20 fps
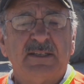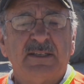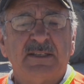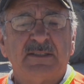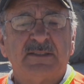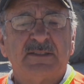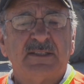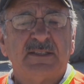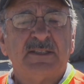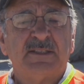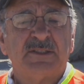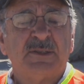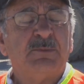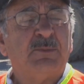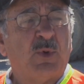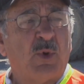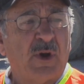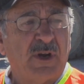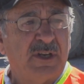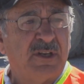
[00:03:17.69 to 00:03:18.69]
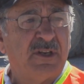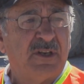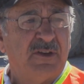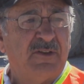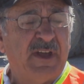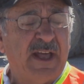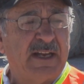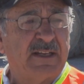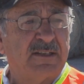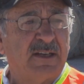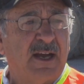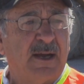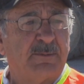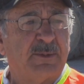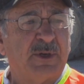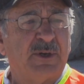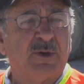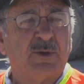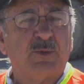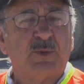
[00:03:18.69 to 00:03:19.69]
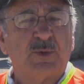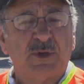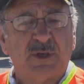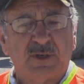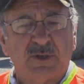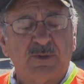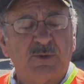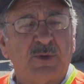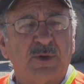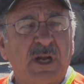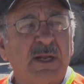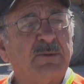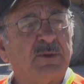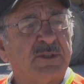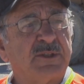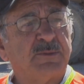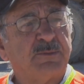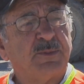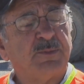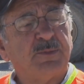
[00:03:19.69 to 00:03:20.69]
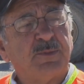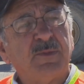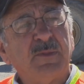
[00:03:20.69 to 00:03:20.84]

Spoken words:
is important to Nevada Copper. We're able to